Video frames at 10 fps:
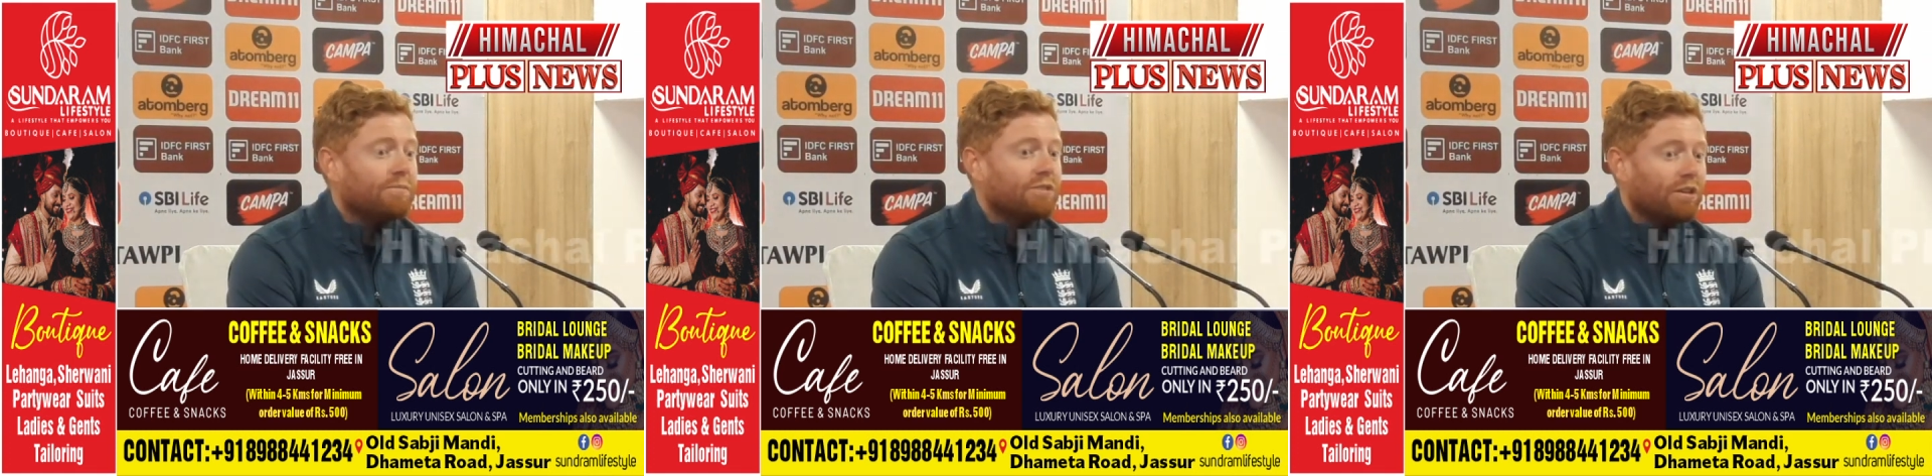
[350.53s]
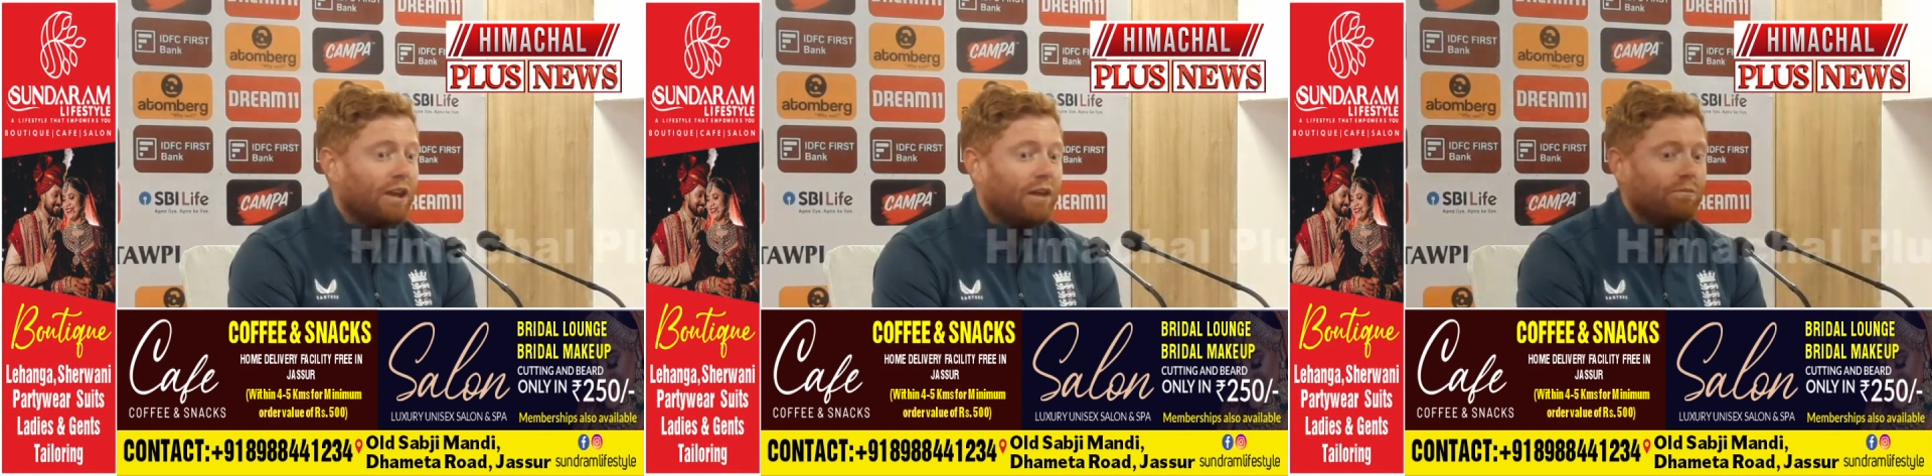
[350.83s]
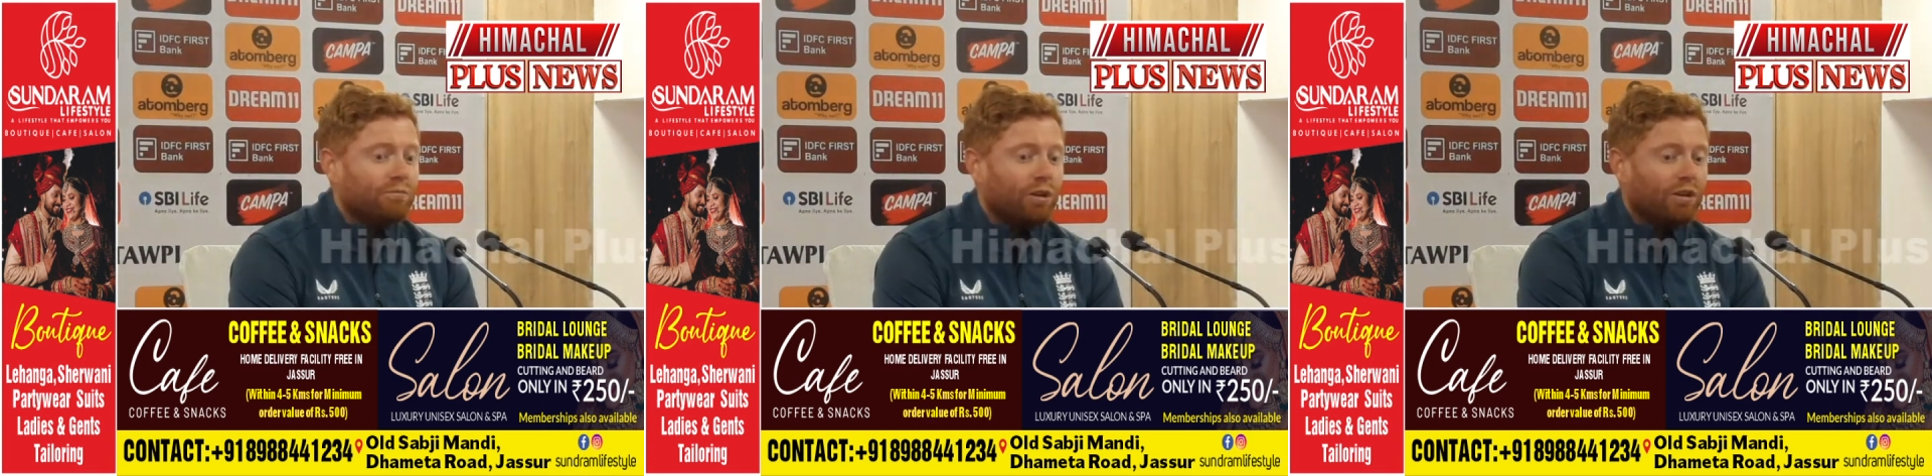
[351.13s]
So
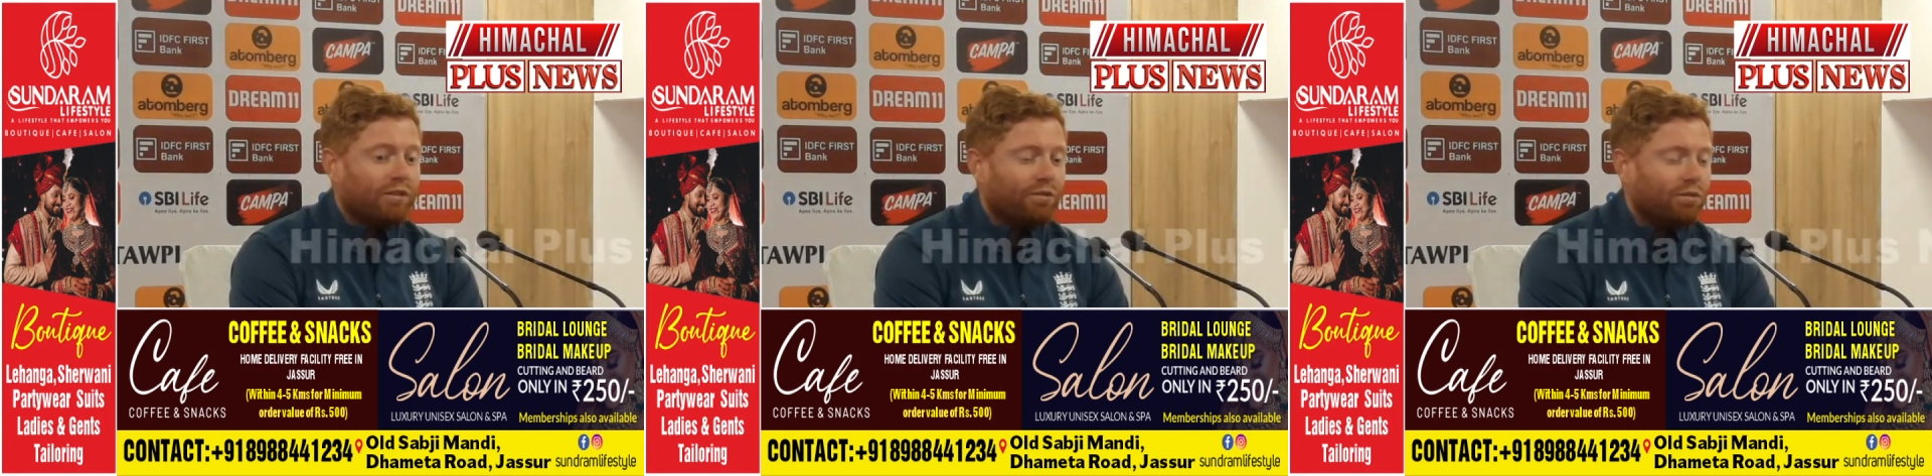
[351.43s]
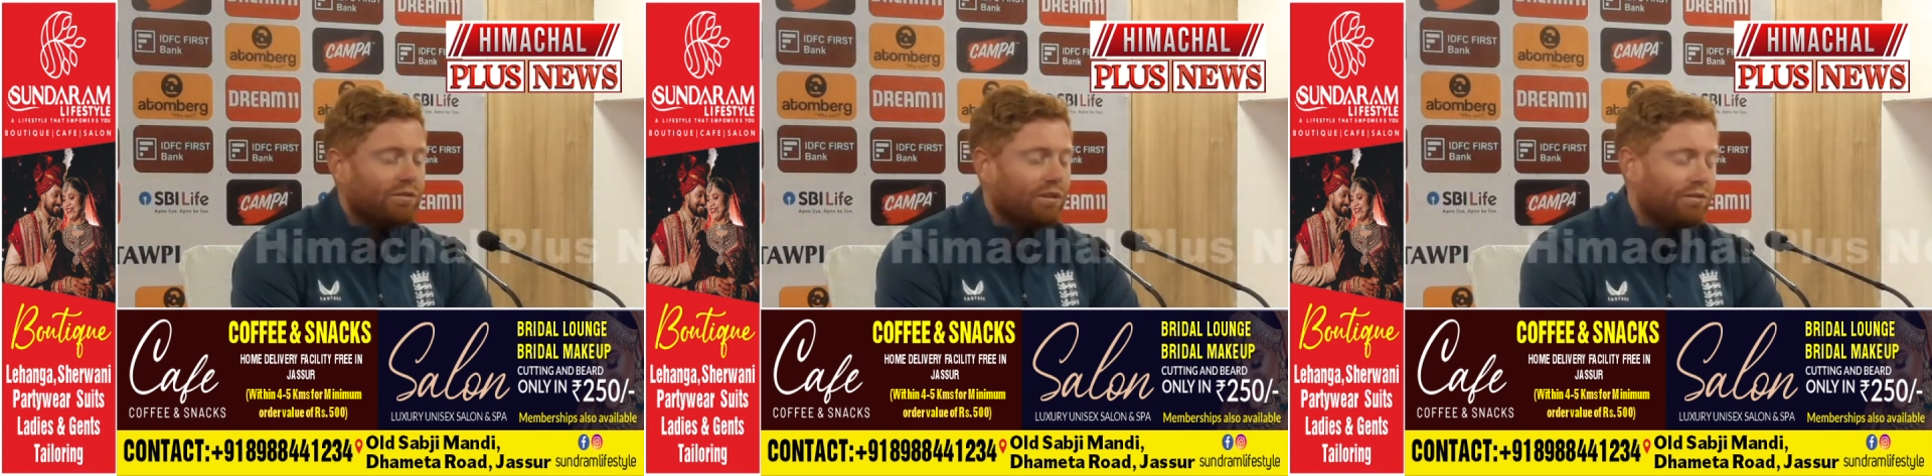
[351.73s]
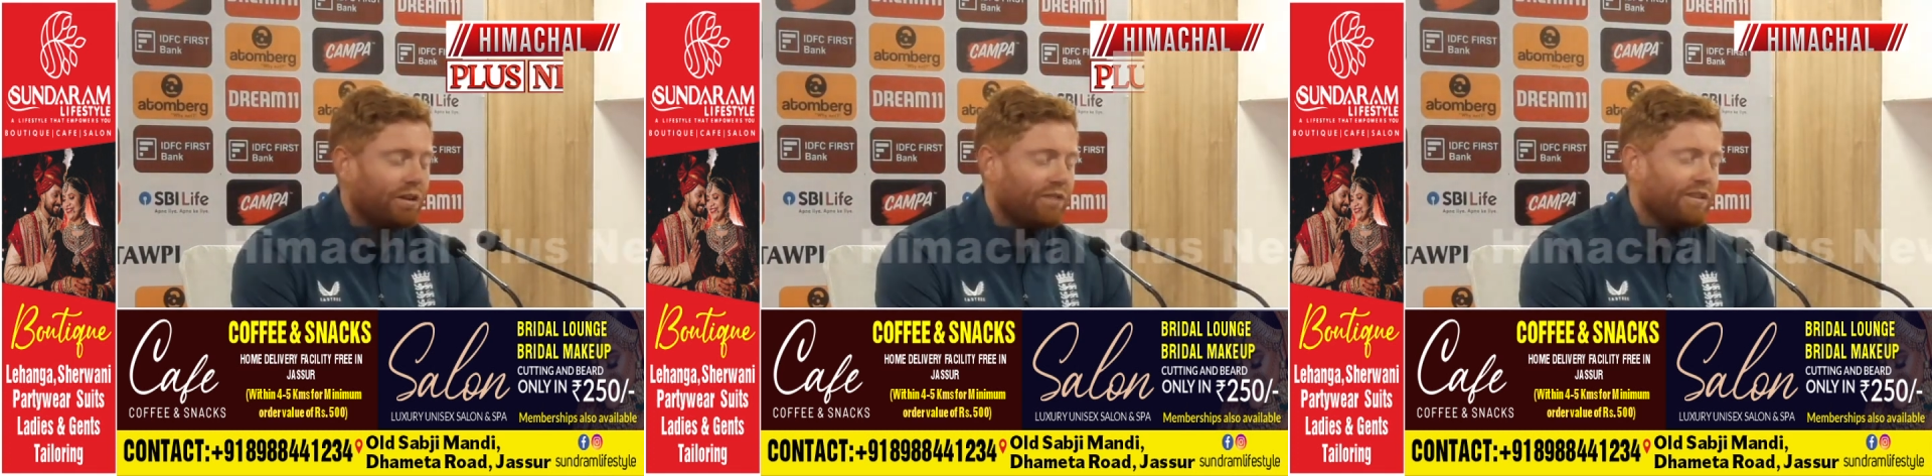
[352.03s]
yeah, we're looking forward to
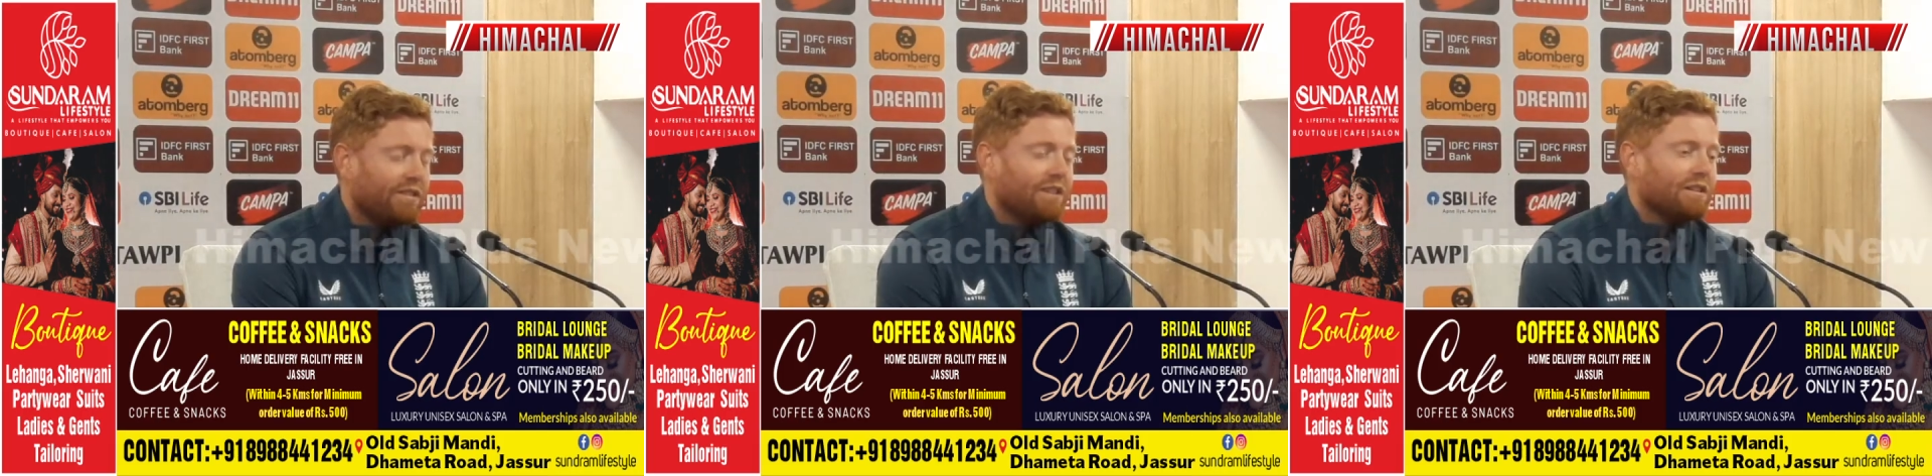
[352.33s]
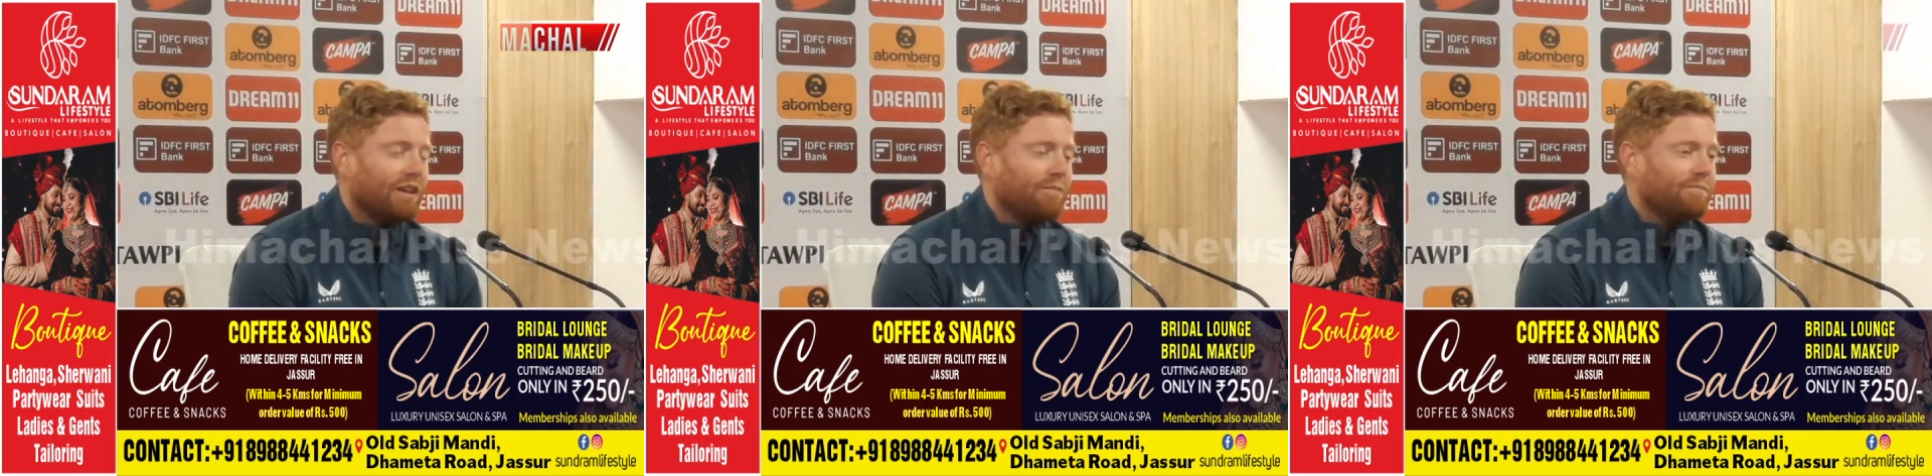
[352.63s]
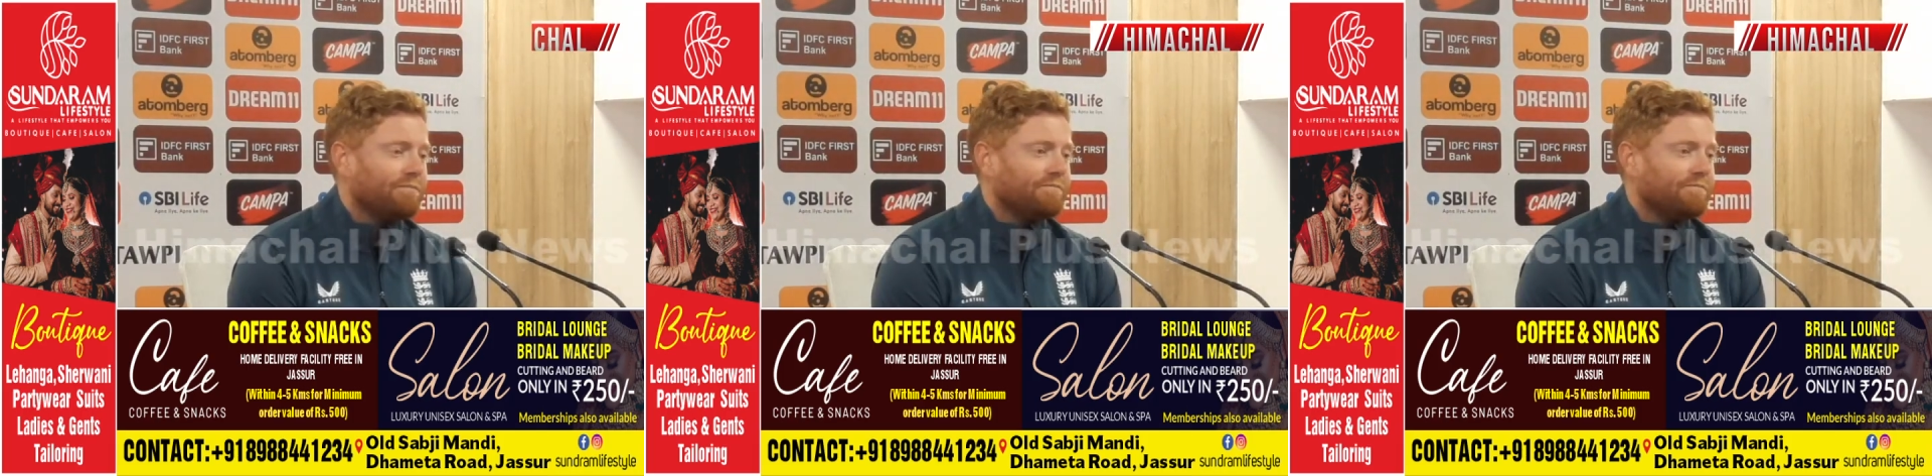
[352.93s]
a really fantastic game.